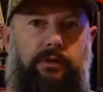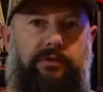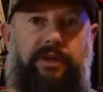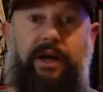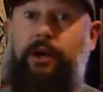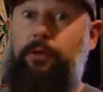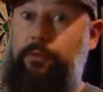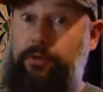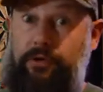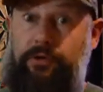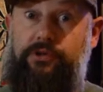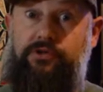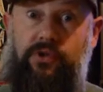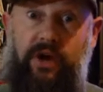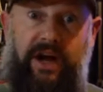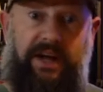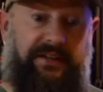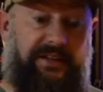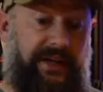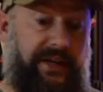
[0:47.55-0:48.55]
It's got a really
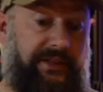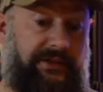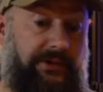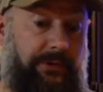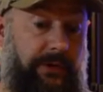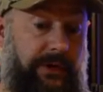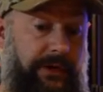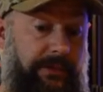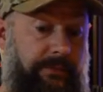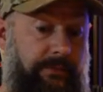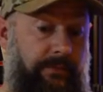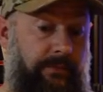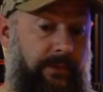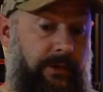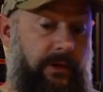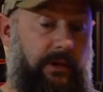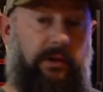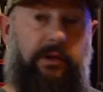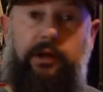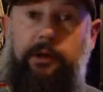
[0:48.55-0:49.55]
dry taste to it. A
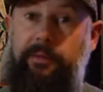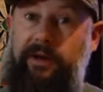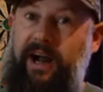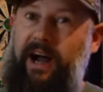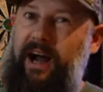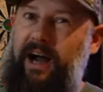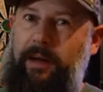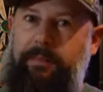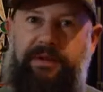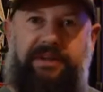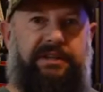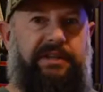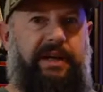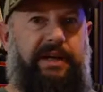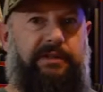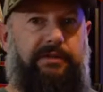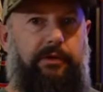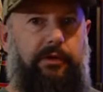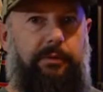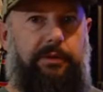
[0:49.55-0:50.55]
little bit of hoppy
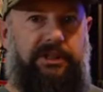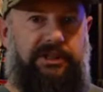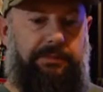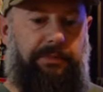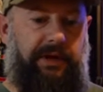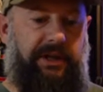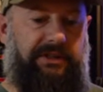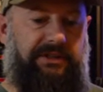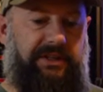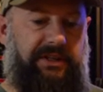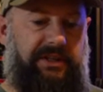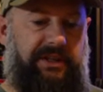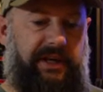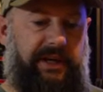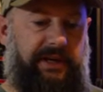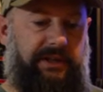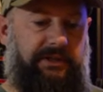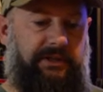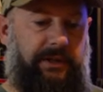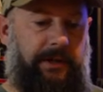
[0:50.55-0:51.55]
taste, a little bit of spicy
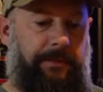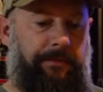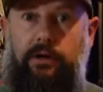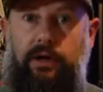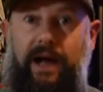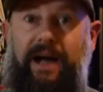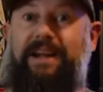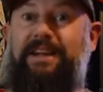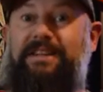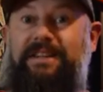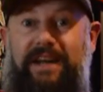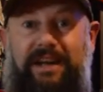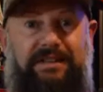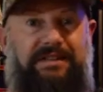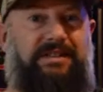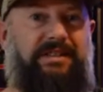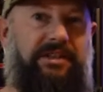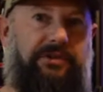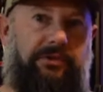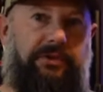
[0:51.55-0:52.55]
taste. I can
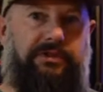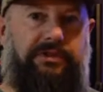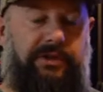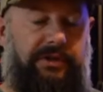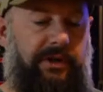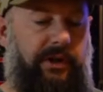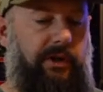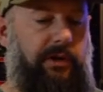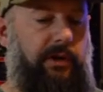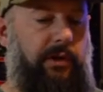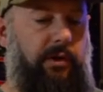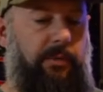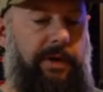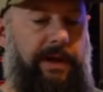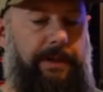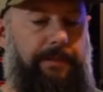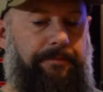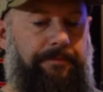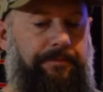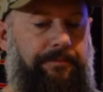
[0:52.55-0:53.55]
taste citrus in there a little
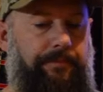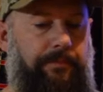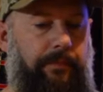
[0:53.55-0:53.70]
bit.